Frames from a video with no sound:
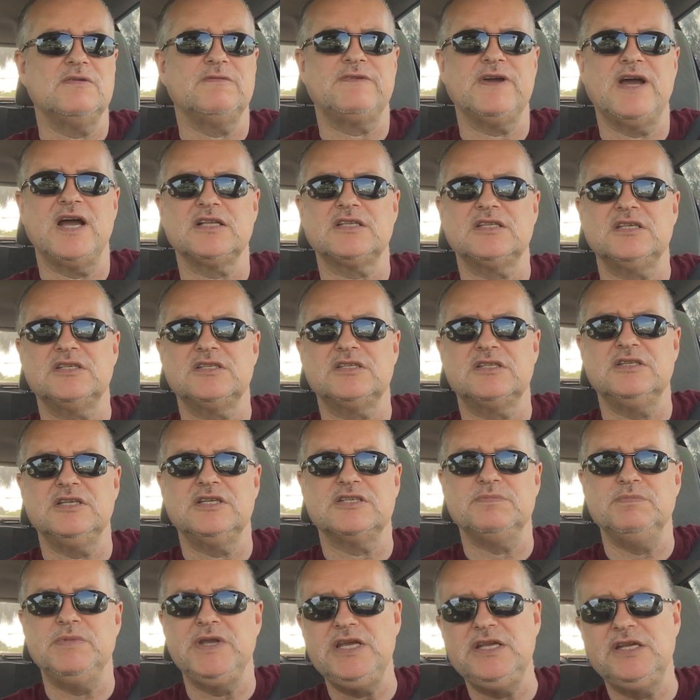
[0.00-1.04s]
In fact,
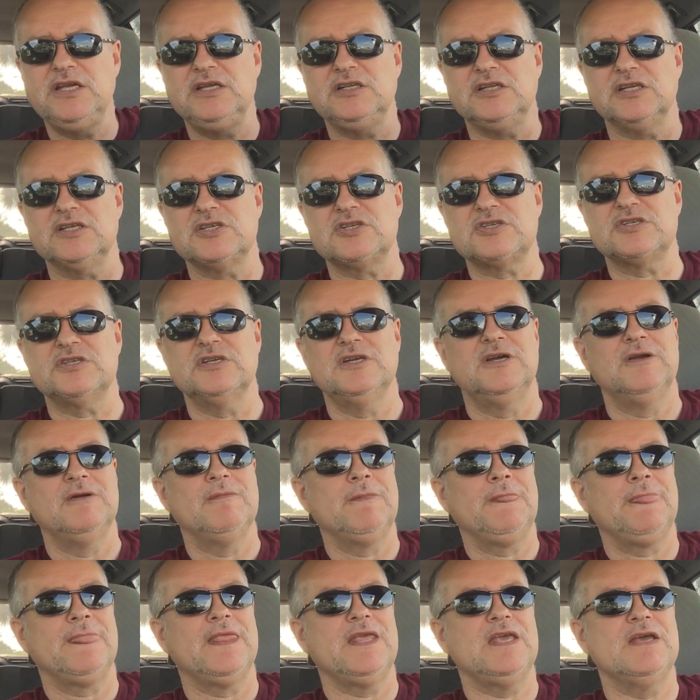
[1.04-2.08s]
it's meaningless
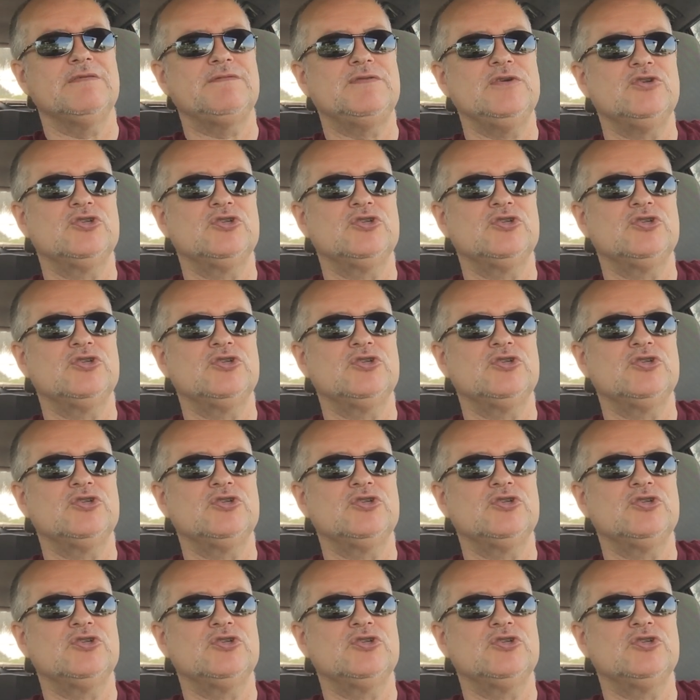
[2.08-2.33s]
if